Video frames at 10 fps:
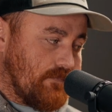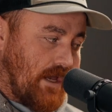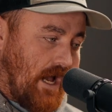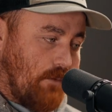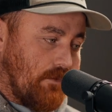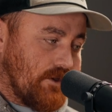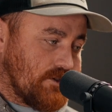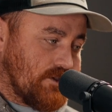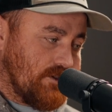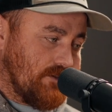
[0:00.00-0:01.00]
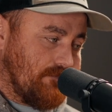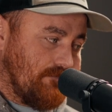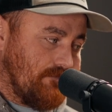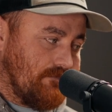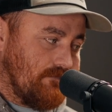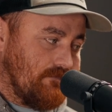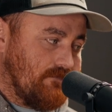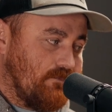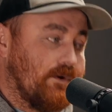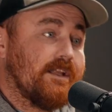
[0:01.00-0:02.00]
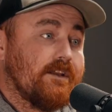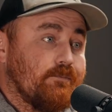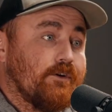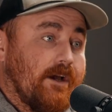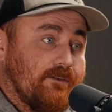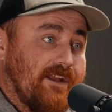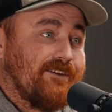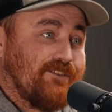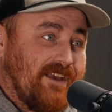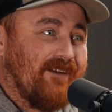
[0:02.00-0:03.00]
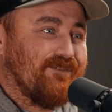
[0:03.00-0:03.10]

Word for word: how much we need to put out to actually have